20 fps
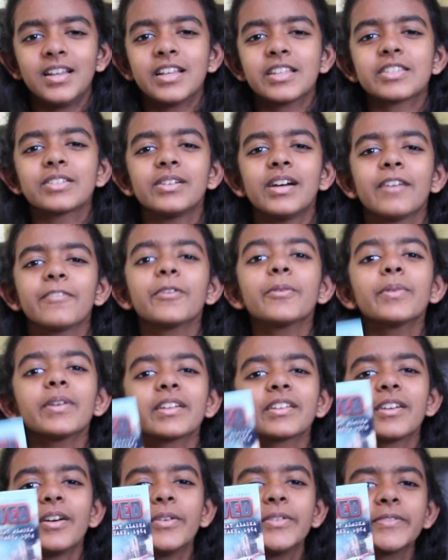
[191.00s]
So
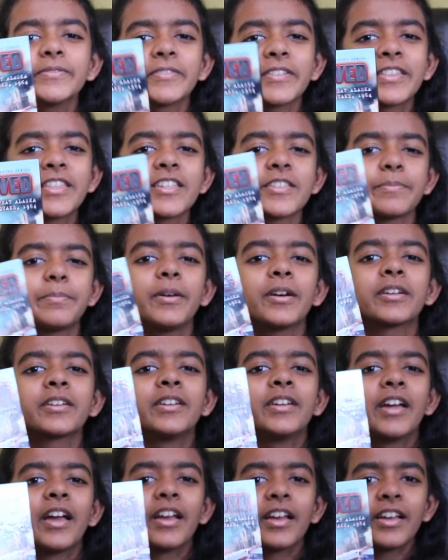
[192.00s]
everyone go and read this book
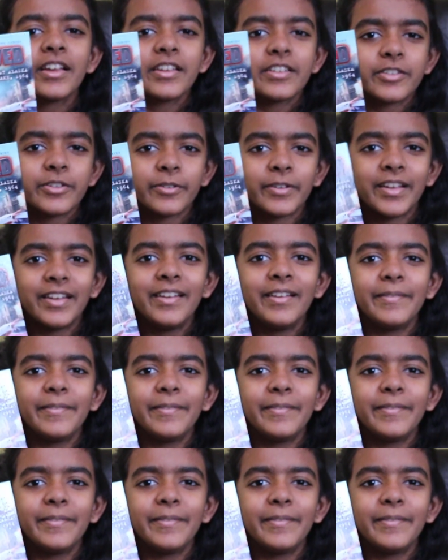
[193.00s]
to read